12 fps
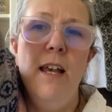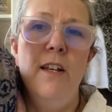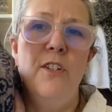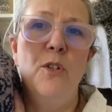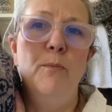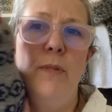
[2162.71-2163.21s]

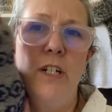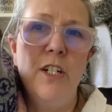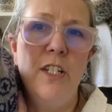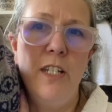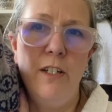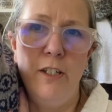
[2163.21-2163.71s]
So
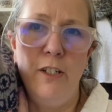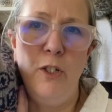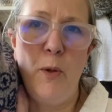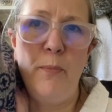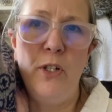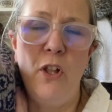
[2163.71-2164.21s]

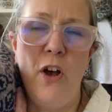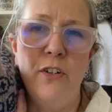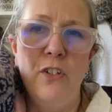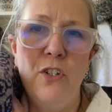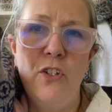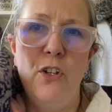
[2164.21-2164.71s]
Myrtle
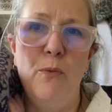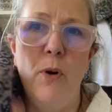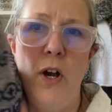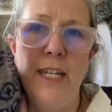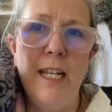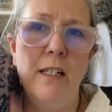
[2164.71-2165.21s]
belongs to
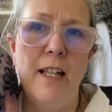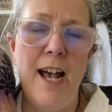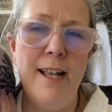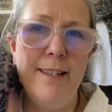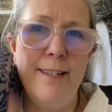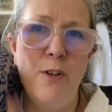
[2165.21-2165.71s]
Bonnie
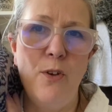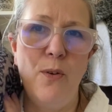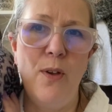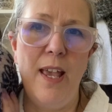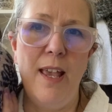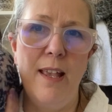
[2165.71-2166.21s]
Glass,
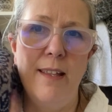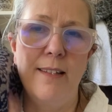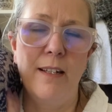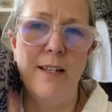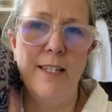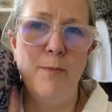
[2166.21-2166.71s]
who is a
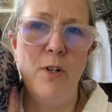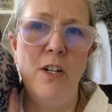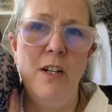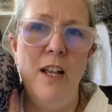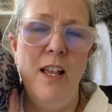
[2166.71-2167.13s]
customer,